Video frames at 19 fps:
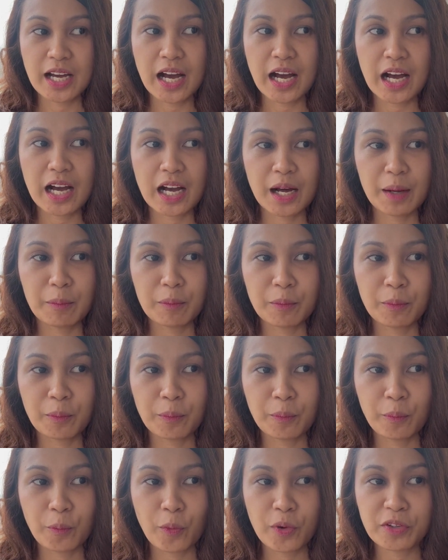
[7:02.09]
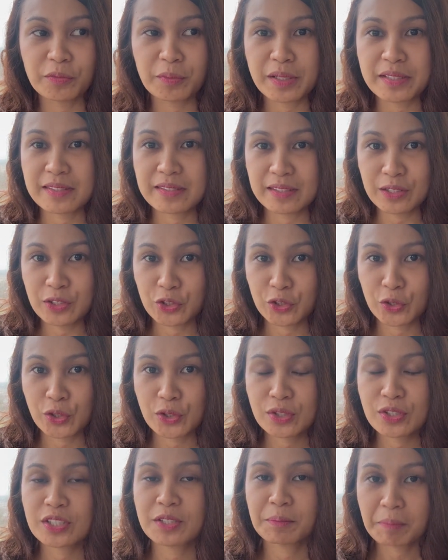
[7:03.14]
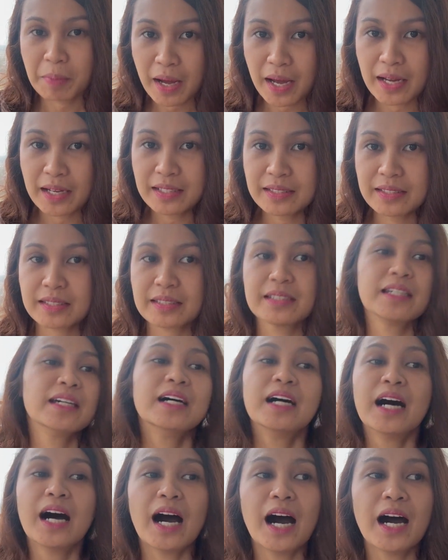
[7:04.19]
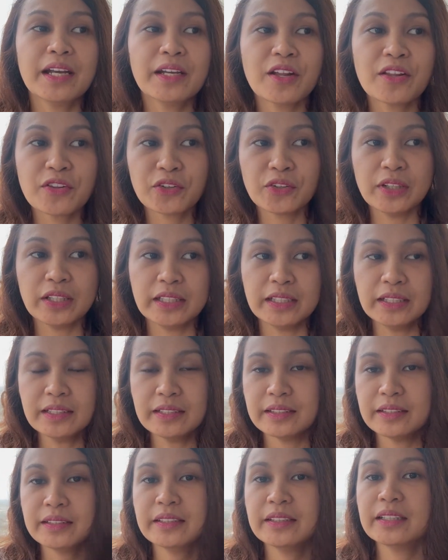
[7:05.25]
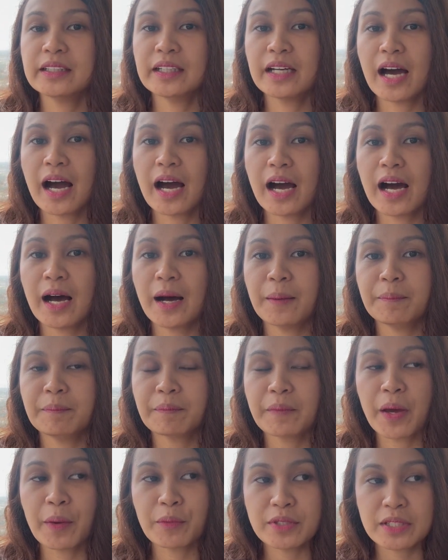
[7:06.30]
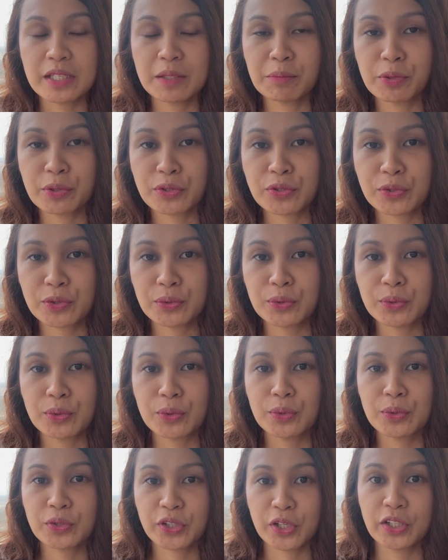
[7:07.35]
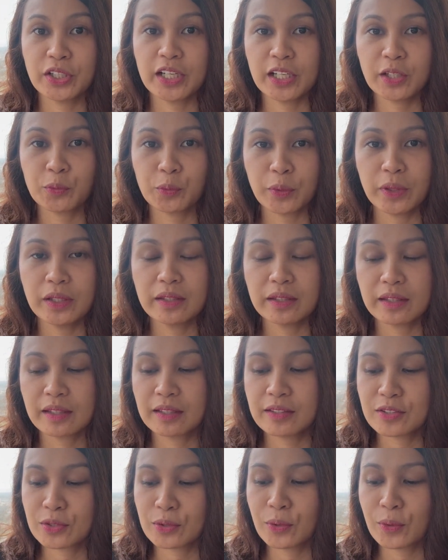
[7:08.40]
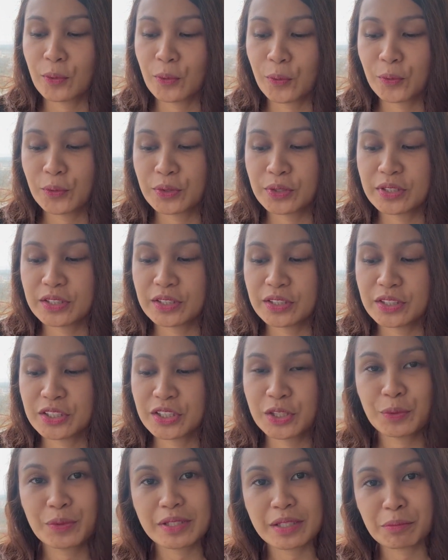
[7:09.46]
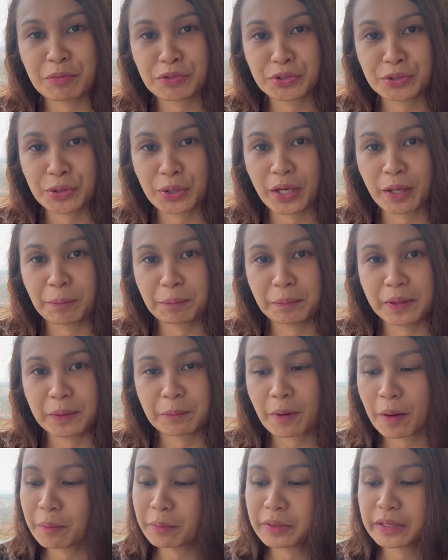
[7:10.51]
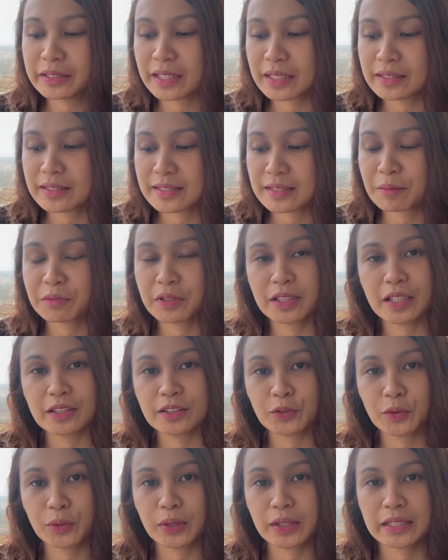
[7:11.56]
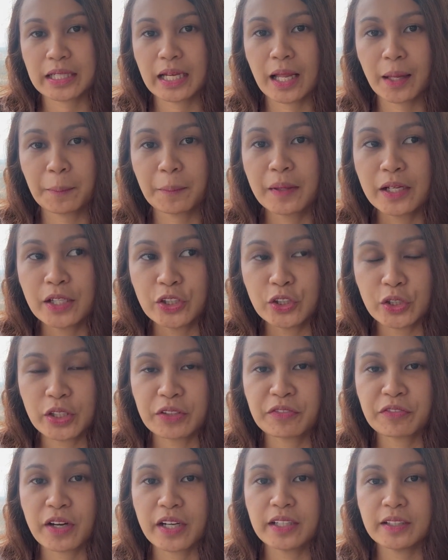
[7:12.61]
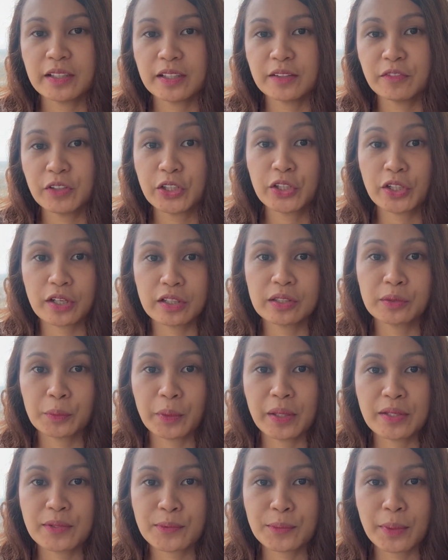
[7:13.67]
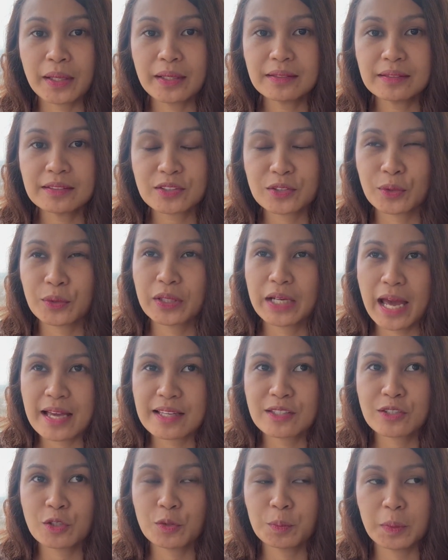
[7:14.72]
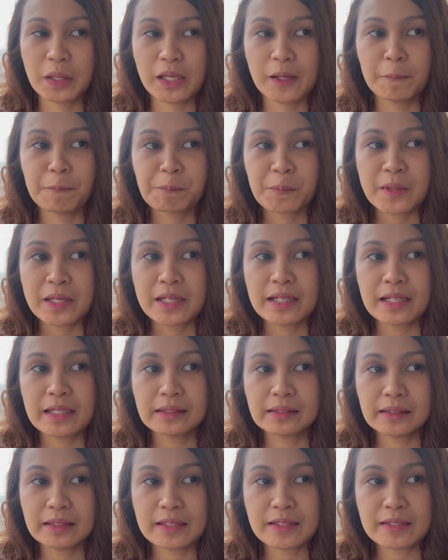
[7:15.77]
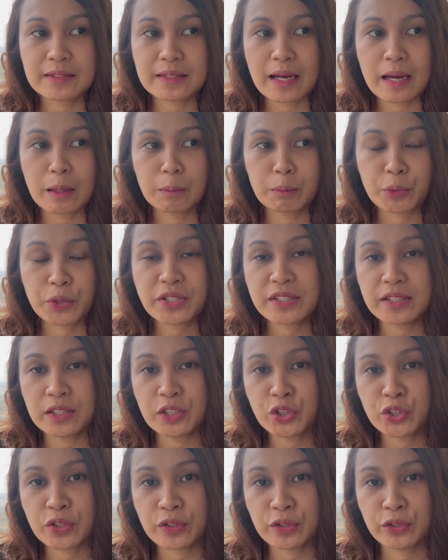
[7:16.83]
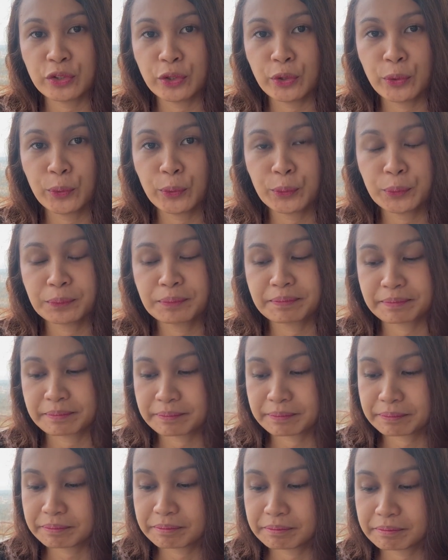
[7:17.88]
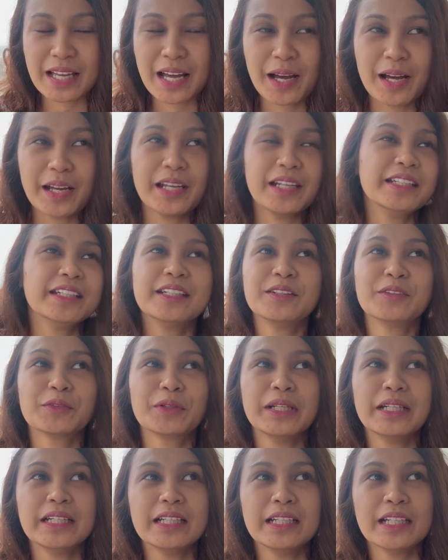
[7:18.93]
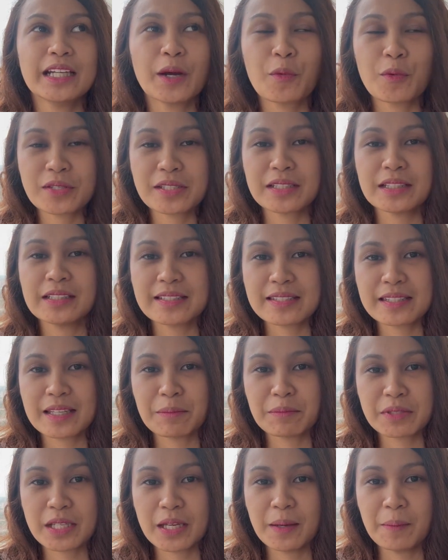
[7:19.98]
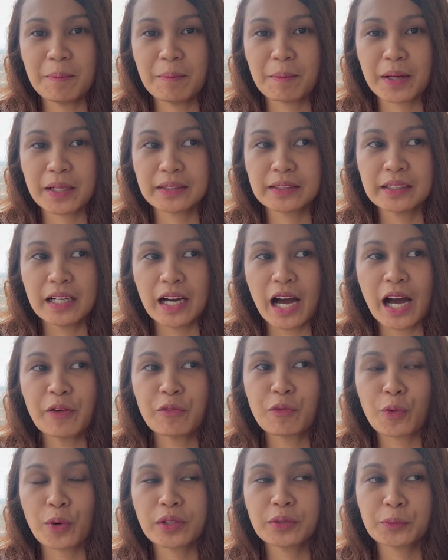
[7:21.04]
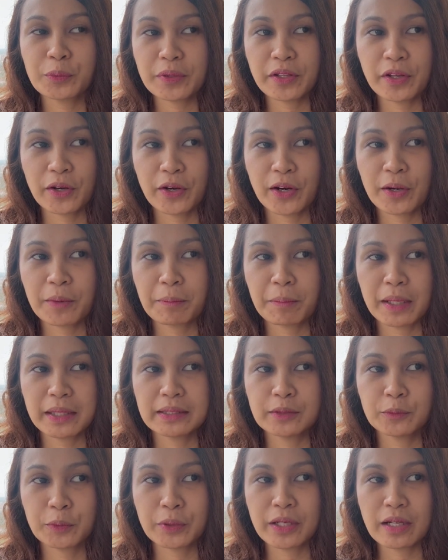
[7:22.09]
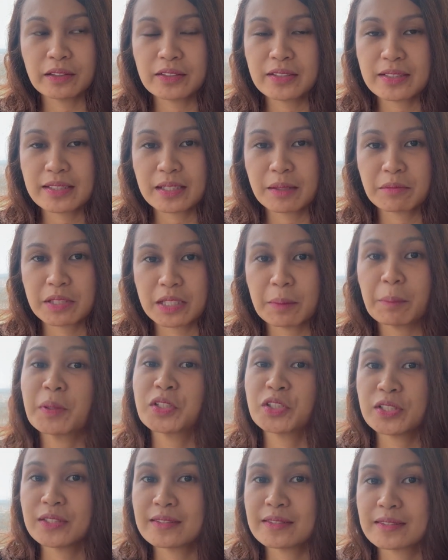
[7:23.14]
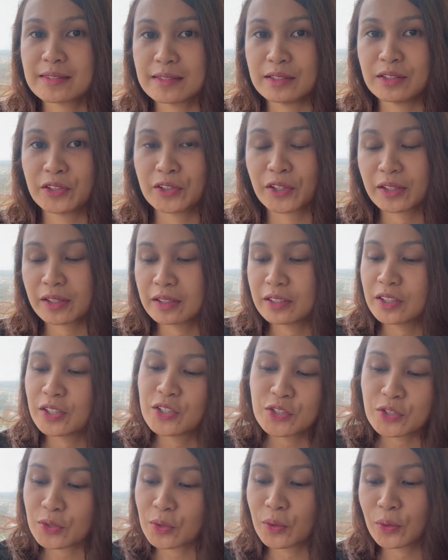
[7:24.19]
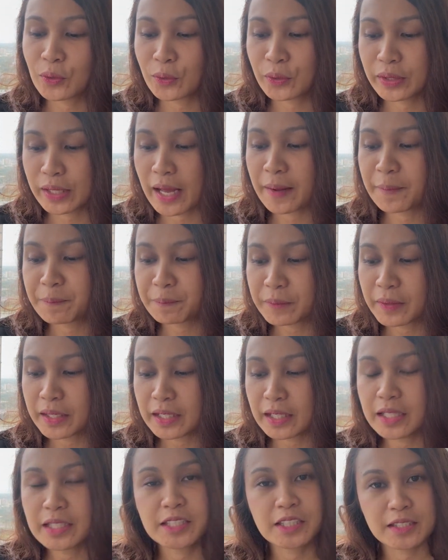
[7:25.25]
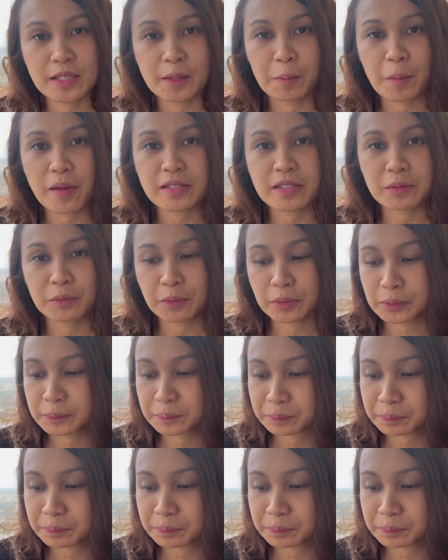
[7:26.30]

one of my seniors, but another lead I was able to connect with, so she was able to help me. Probably that is something that can help. You can figure out a way as well. So it has to be at least more senior than you. I wasn't in the same team, but I've worked with her, but we're not in the same team, but she's a senior. So yeah, it's still possible.